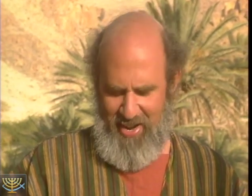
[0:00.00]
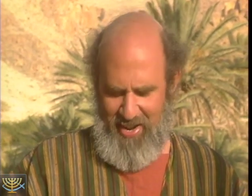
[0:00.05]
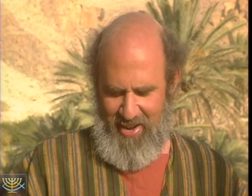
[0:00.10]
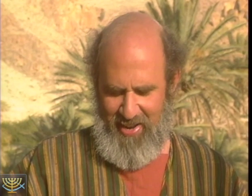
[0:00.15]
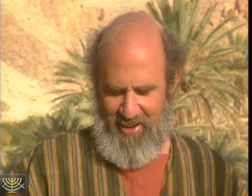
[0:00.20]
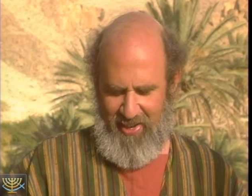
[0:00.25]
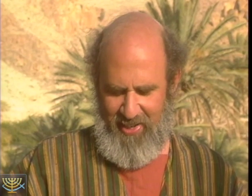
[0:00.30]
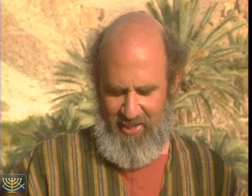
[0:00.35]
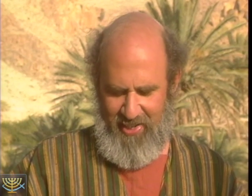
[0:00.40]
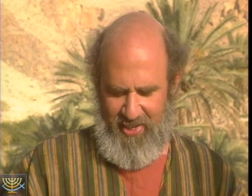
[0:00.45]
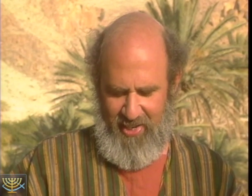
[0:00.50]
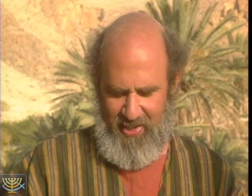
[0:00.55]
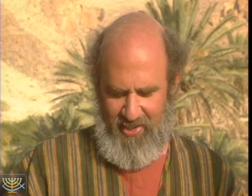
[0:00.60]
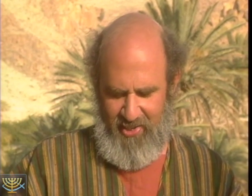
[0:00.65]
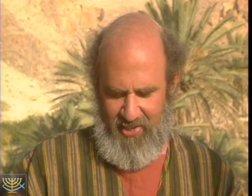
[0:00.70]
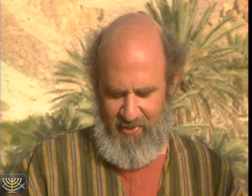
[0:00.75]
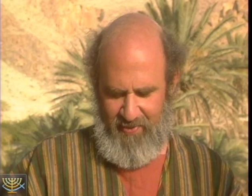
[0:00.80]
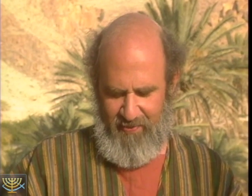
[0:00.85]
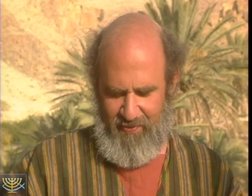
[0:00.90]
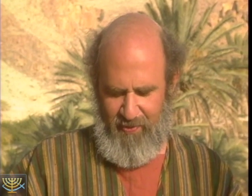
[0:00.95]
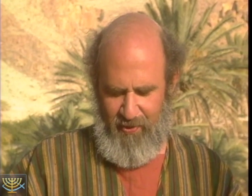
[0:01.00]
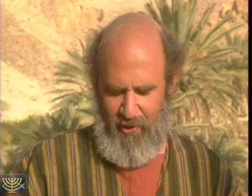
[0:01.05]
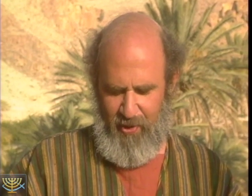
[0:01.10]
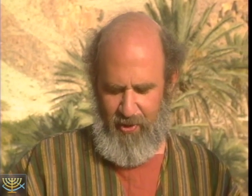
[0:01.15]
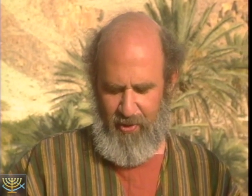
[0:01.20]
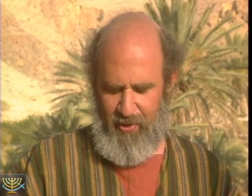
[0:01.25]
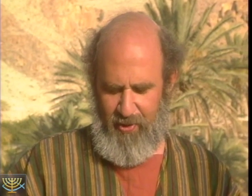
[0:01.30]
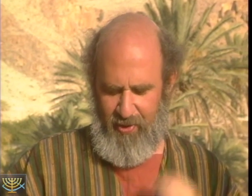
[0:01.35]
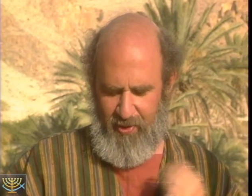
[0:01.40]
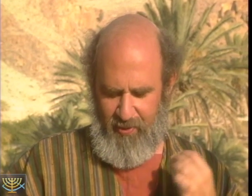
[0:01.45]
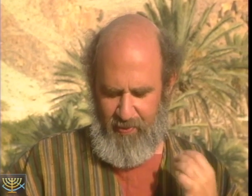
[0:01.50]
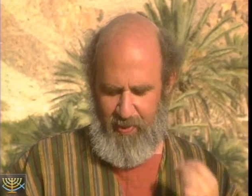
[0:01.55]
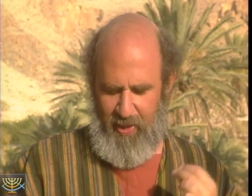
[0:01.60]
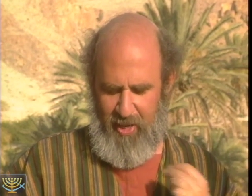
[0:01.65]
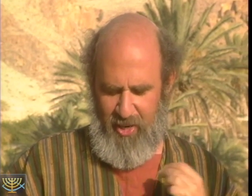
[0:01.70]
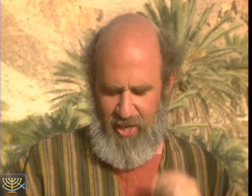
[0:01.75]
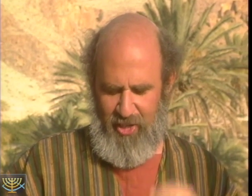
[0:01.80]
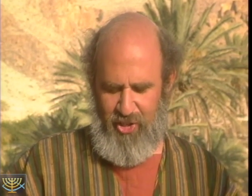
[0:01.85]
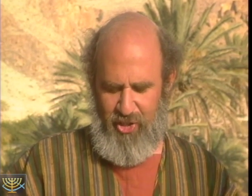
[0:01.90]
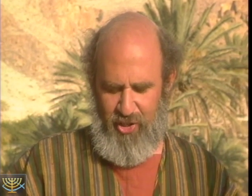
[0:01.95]
And he says, and for
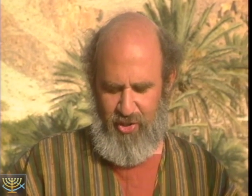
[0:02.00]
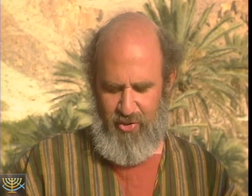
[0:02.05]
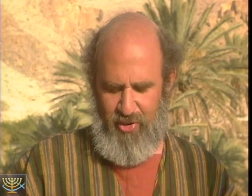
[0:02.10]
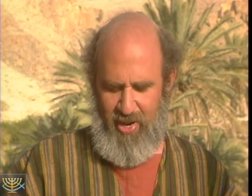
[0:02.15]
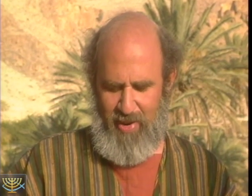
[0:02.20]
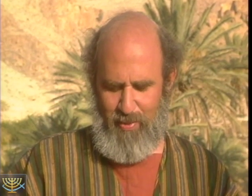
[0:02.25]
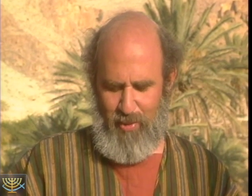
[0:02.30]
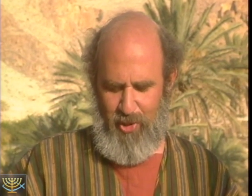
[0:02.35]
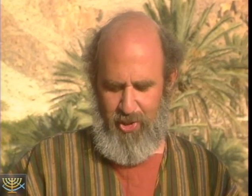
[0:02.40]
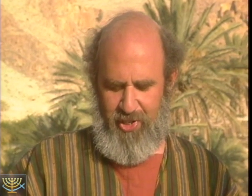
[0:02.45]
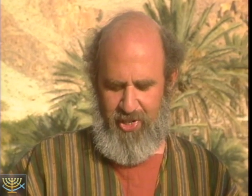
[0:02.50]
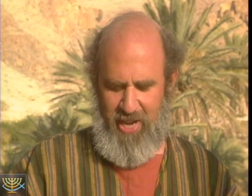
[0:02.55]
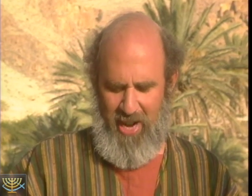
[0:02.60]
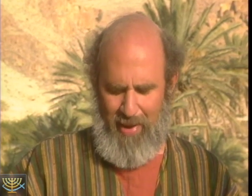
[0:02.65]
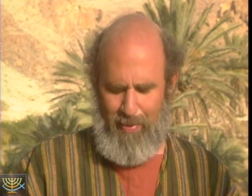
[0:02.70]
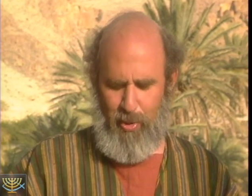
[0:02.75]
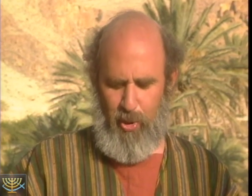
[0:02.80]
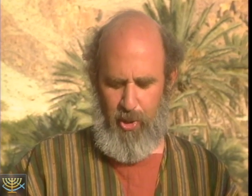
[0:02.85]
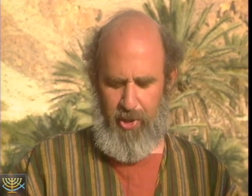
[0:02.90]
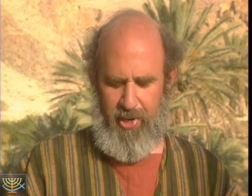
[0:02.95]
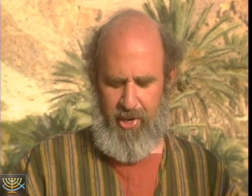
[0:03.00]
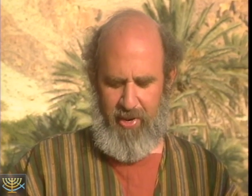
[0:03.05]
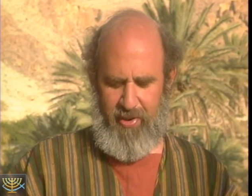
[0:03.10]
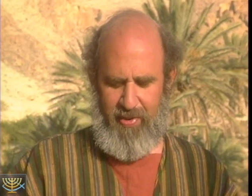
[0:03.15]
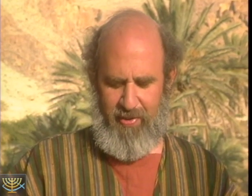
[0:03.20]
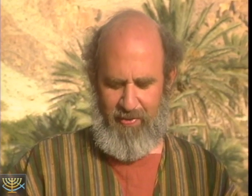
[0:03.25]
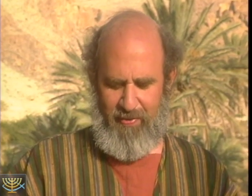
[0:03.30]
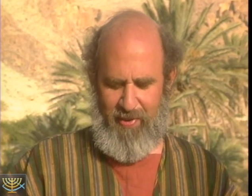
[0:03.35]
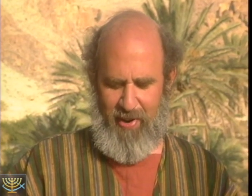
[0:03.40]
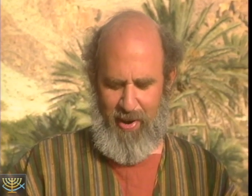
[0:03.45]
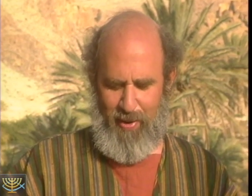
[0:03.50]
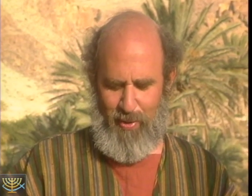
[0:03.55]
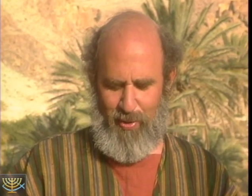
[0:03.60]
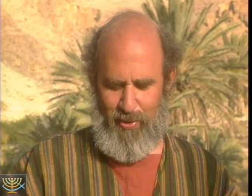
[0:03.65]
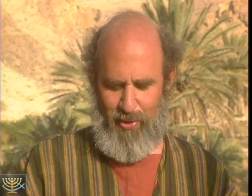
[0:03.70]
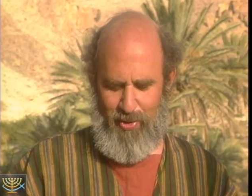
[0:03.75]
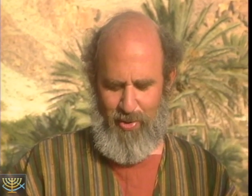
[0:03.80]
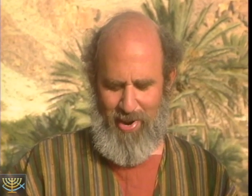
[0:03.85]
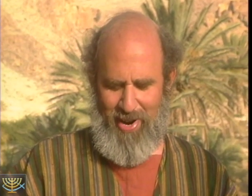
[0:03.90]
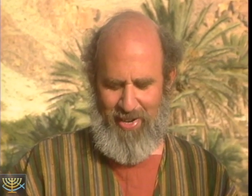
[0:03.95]
because the dream was doubled unto Pharaoh
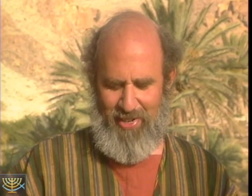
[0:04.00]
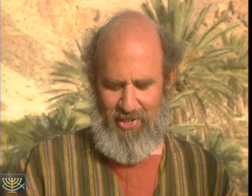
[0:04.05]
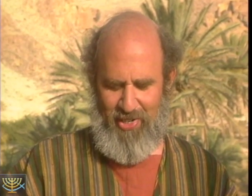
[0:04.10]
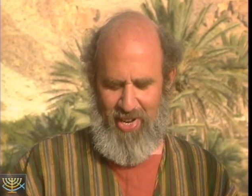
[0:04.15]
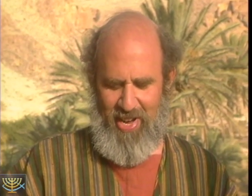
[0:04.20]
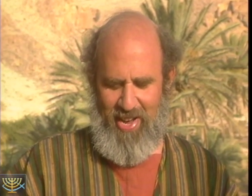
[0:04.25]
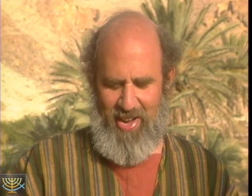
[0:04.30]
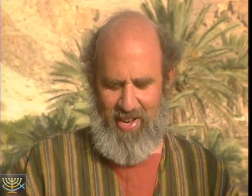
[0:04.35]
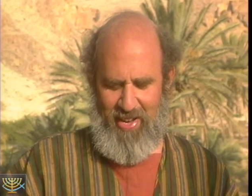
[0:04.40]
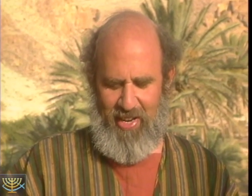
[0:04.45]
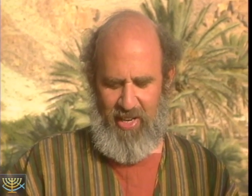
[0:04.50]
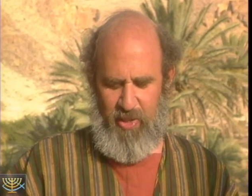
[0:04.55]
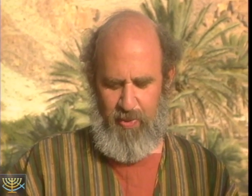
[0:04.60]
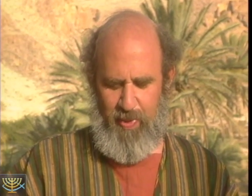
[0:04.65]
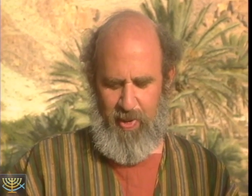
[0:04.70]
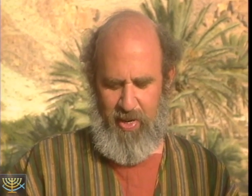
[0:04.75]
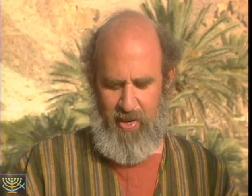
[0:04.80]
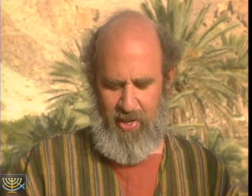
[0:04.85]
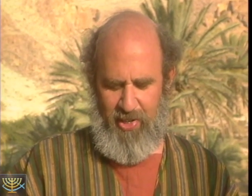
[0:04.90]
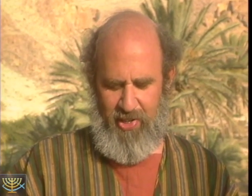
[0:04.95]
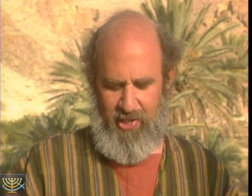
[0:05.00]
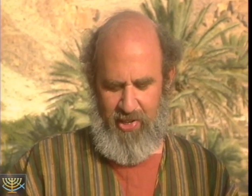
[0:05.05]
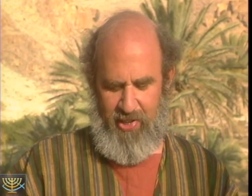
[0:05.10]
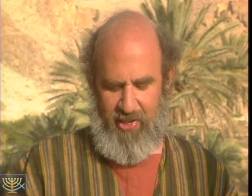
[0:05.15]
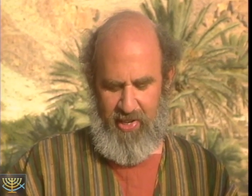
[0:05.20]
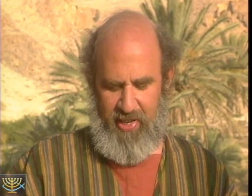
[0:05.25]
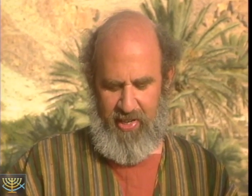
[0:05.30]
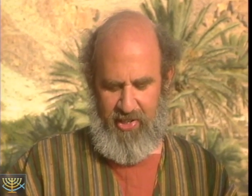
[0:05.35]
twice, it is because the thing